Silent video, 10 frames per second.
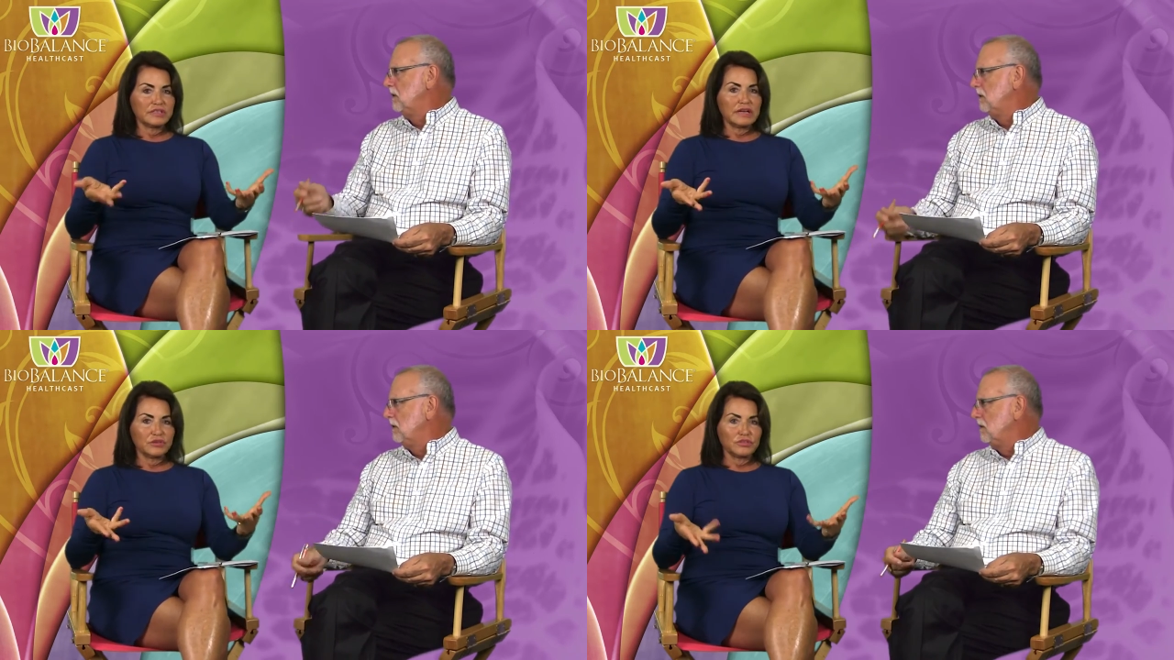
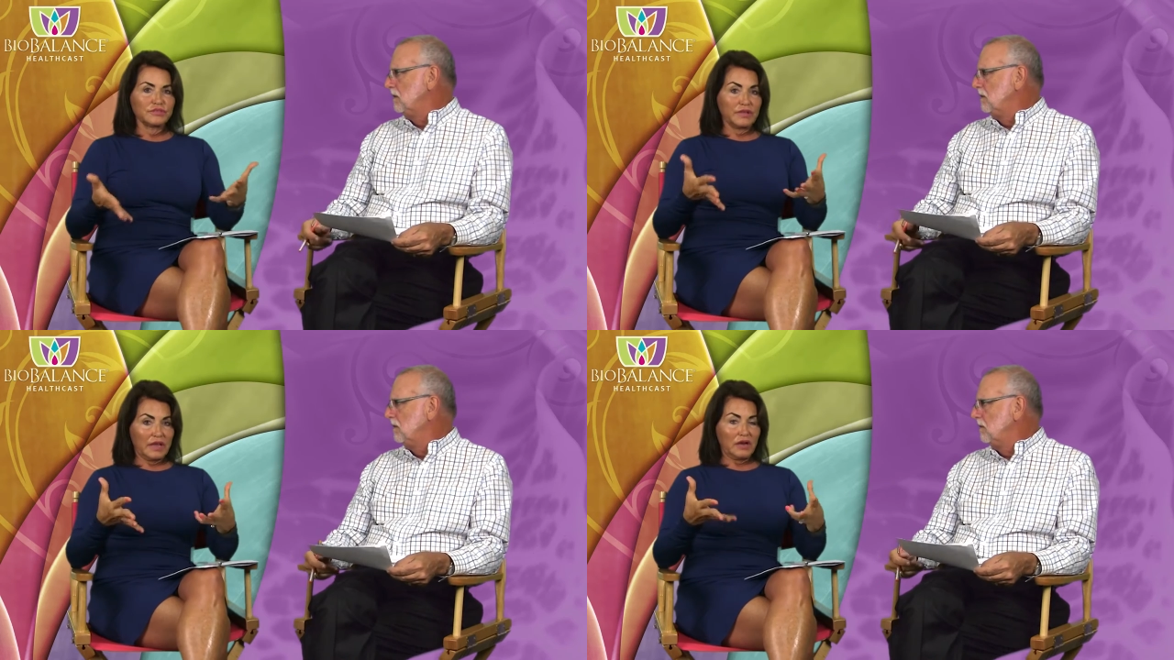Speaker 1: standards
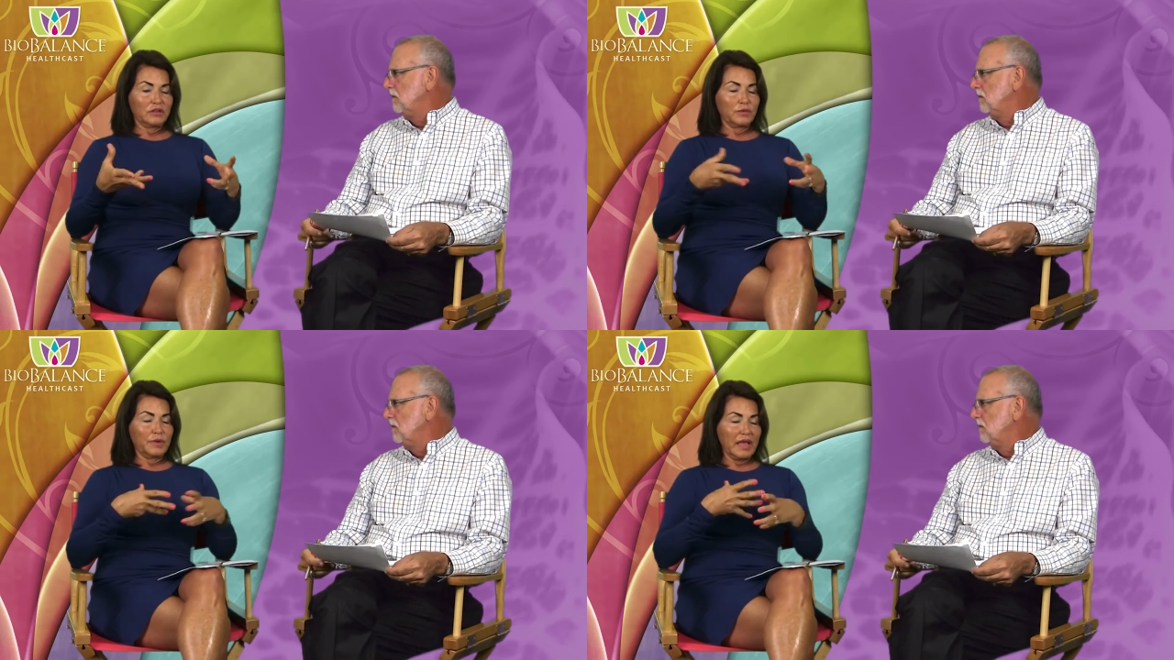of
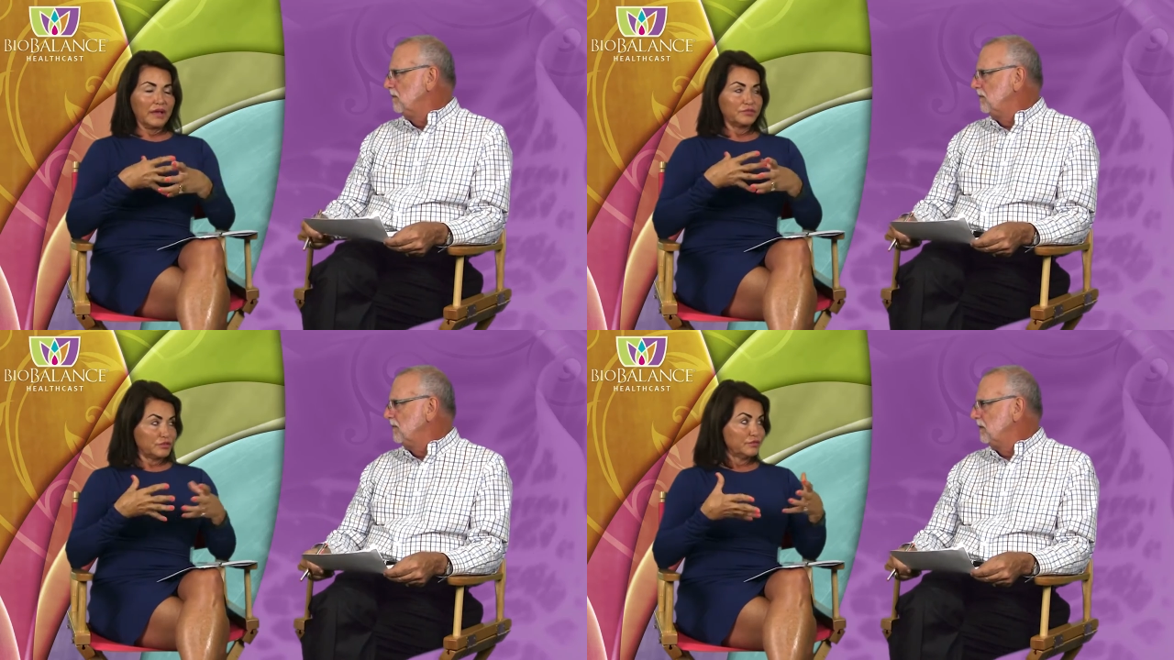care that we
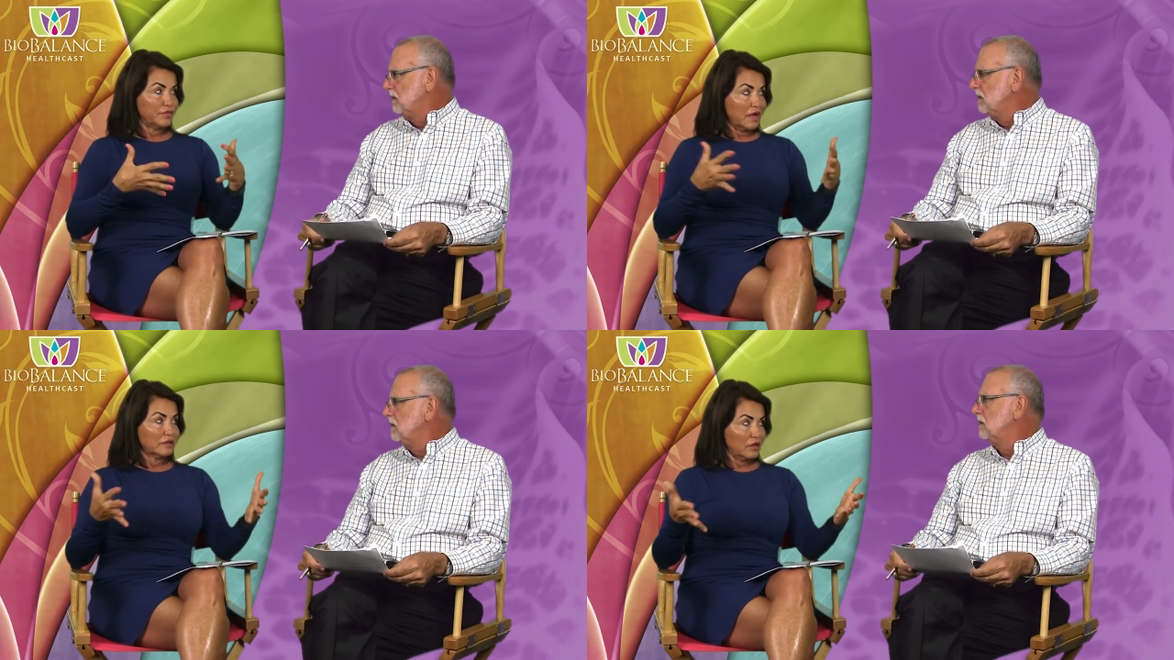have to
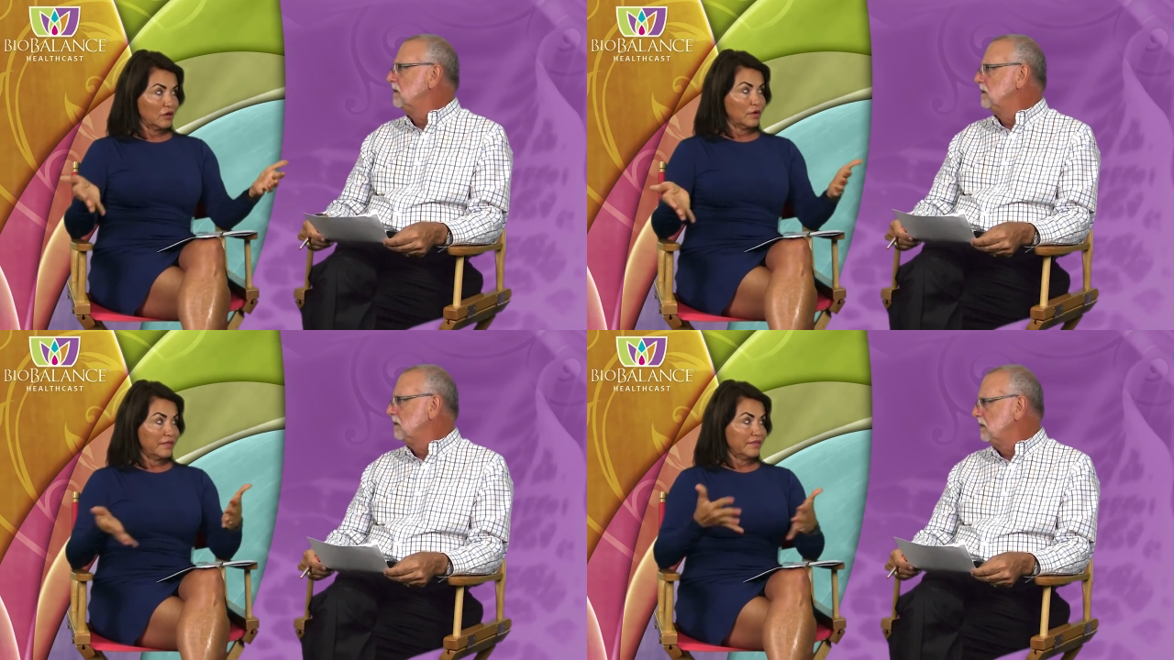
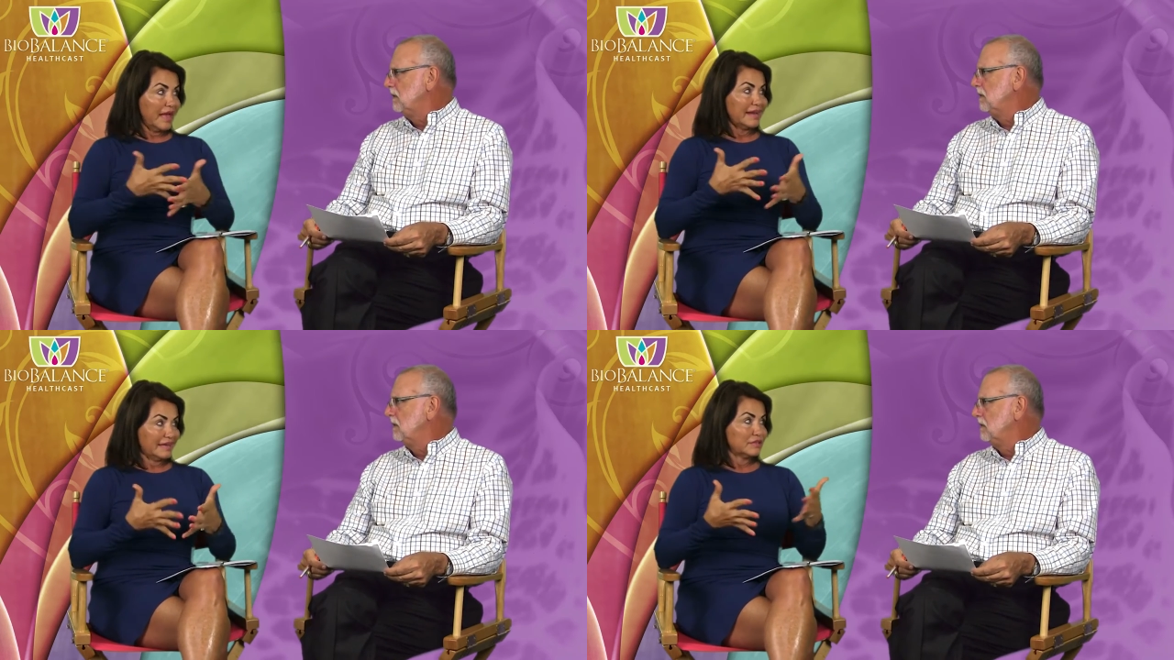follow, and
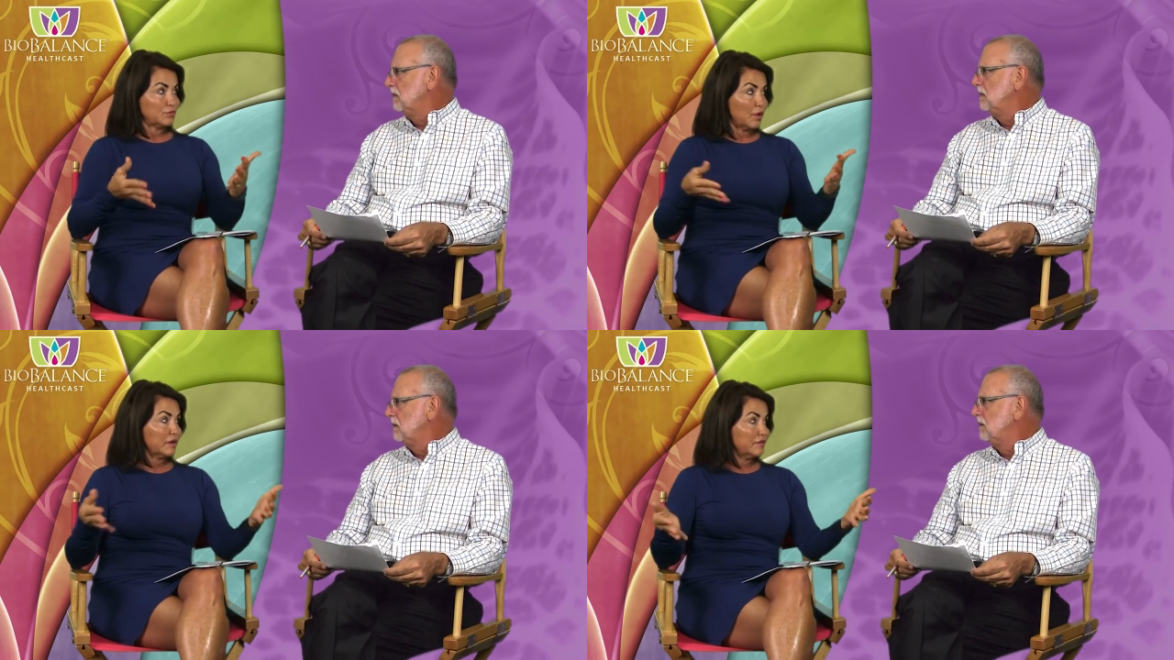that
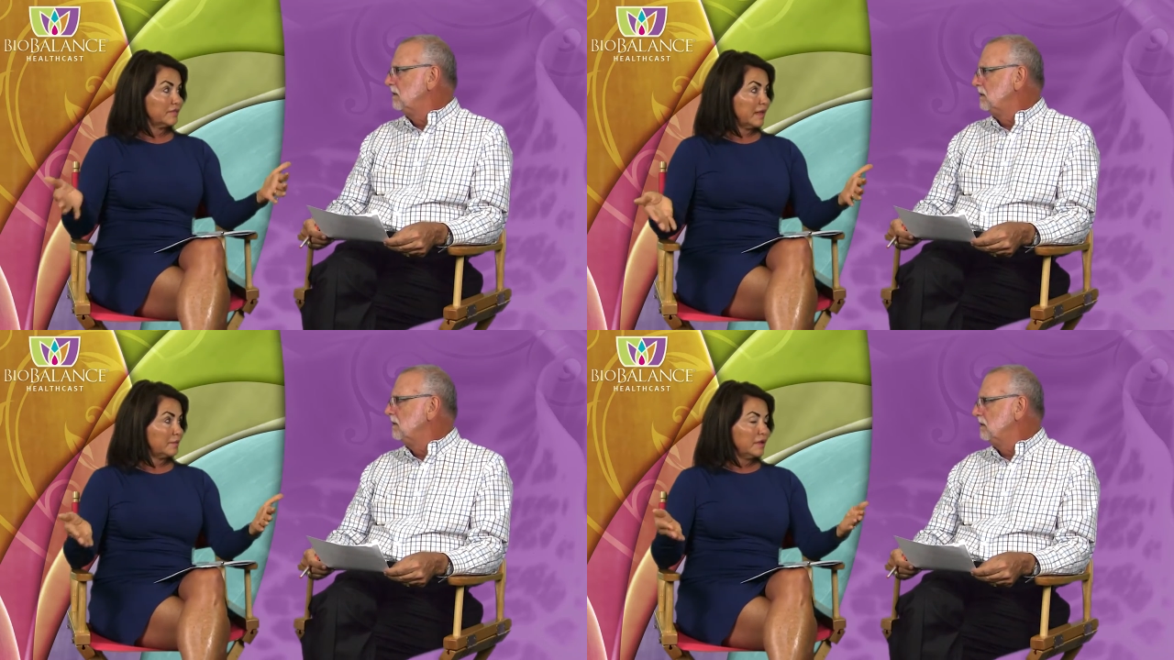is one of
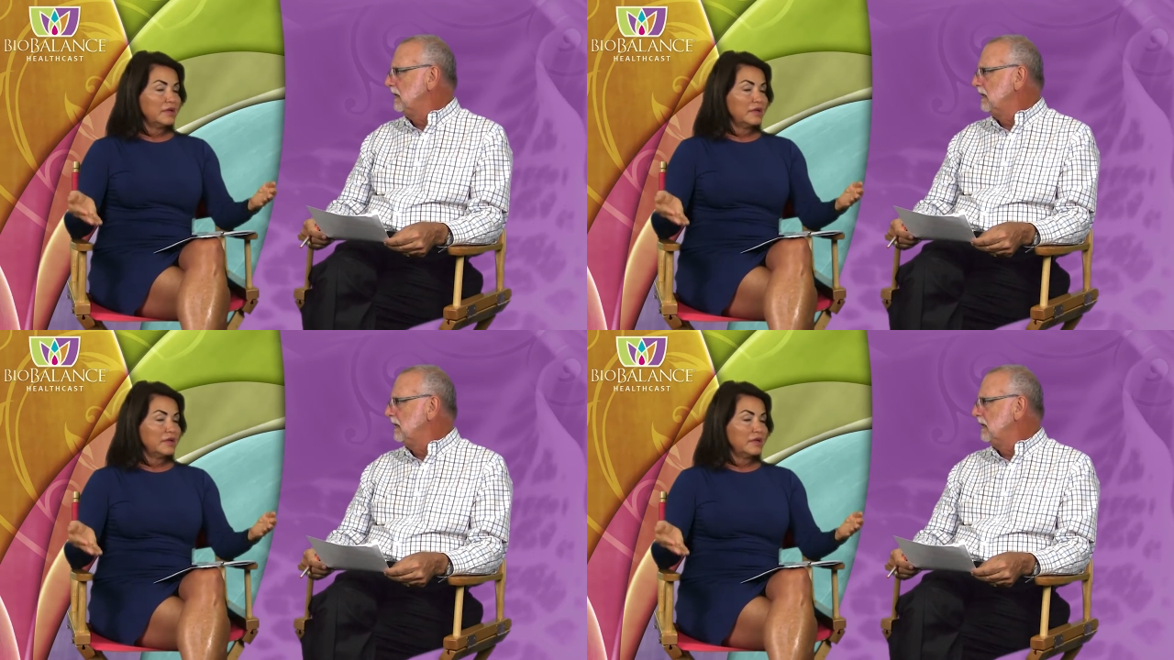them.